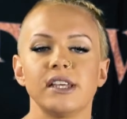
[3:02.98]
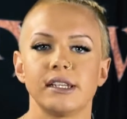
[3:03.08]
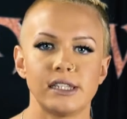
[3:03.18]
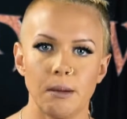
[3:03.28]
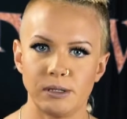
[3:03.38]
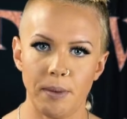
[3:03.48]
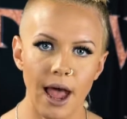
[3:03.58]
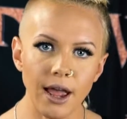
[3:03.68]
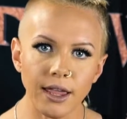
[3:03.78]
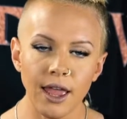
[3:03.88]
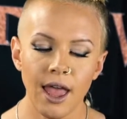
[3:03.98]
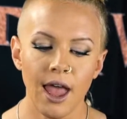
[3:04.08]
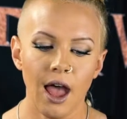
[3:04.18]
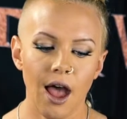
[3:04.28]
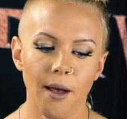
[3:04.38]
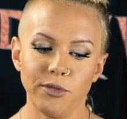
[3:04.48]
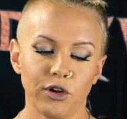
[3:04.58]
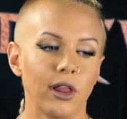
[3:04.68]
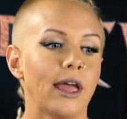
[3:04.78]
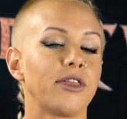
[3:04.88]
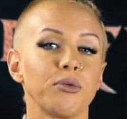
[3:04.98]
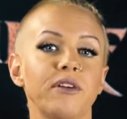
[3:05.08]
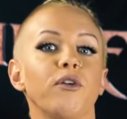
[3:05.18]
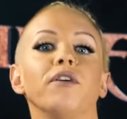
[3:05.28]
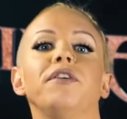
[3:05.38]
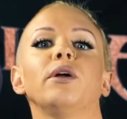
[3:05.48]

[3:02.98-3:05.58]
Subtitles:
or 6 steps back. They're like 3-4